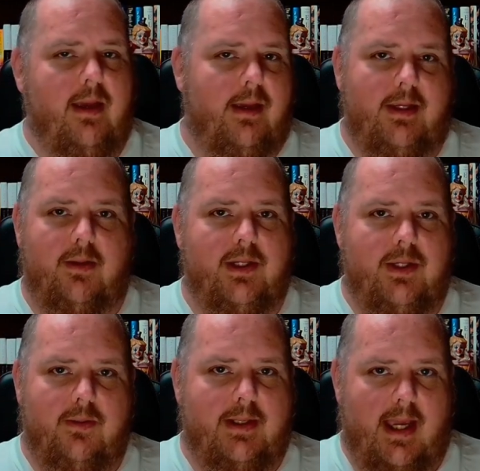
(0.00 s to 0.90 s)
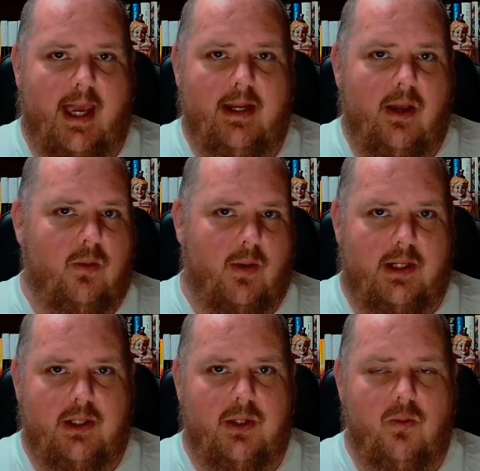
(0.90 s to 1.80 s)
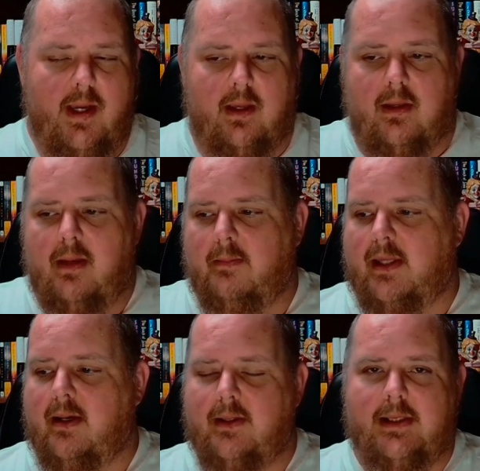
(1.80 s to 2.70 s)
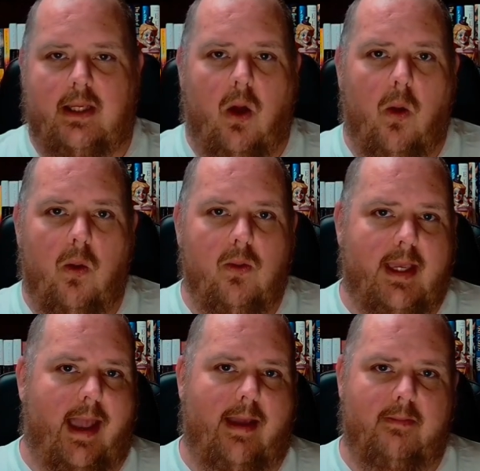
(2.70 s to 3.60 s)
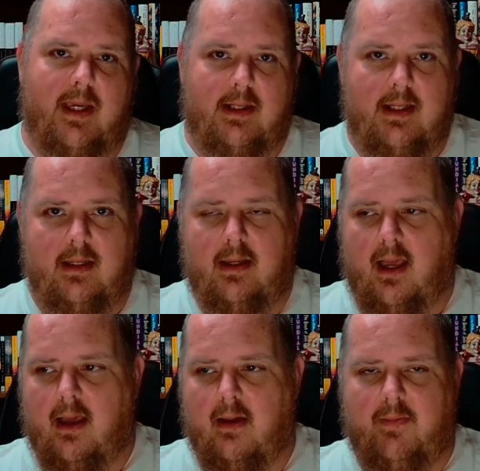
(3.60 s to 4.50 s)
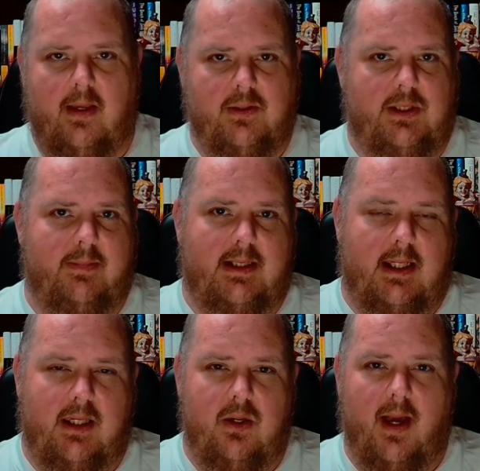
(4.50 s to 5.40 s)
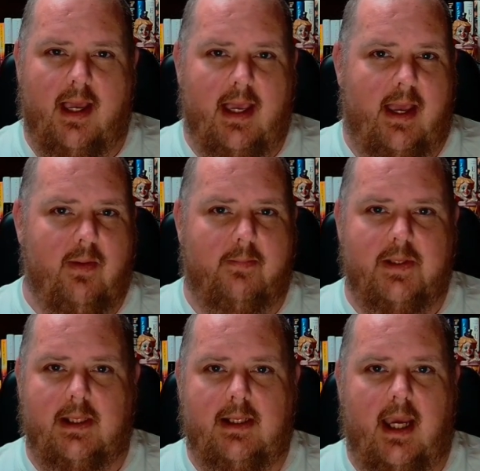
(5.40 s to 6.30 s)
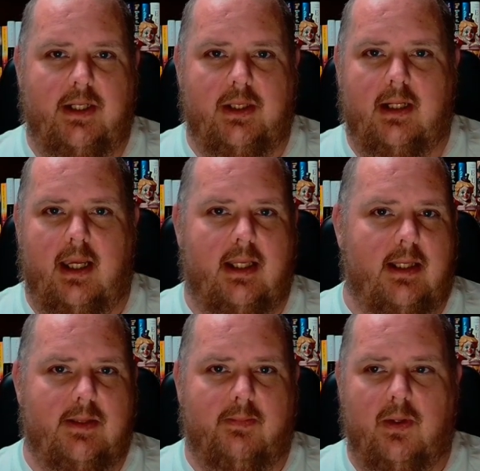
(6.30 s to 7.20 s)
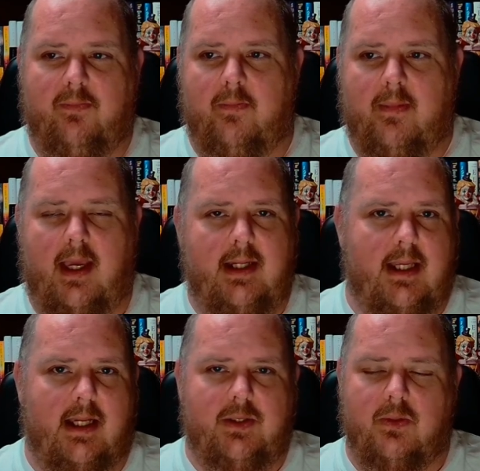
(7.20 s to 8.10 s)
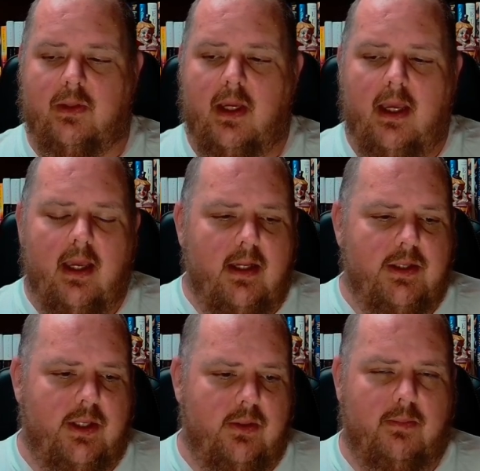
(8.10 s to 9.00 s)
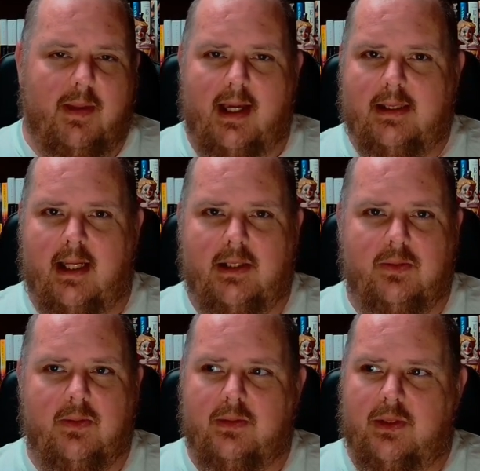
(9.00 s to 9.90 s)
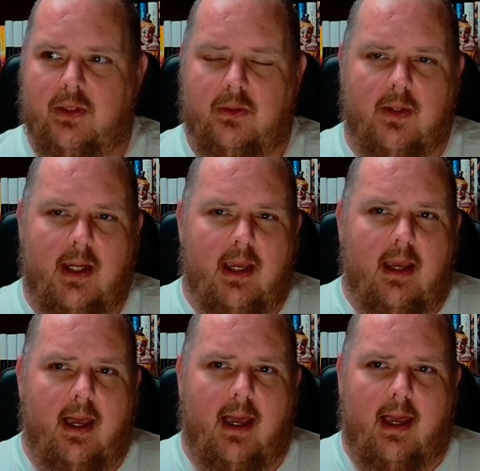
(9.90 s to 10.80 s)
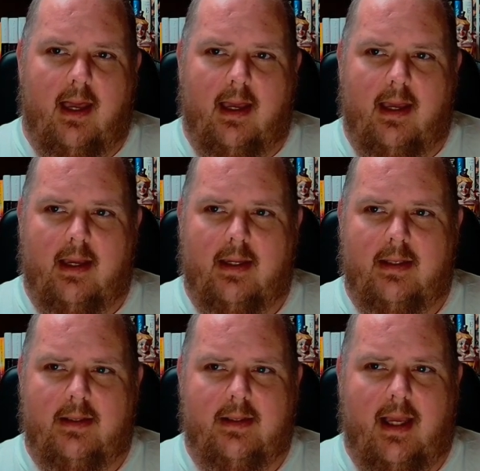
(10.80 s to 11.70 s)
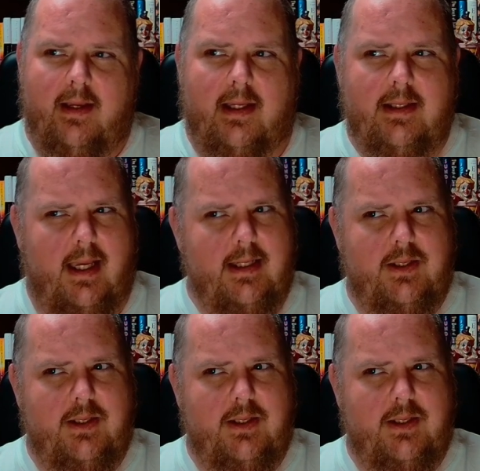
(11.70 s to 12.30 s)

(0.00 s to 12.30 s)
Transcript: You can do with that what you will. But there is a whole gambit of LGBTQIA representation in this book, from asexual to bisexual to, I guess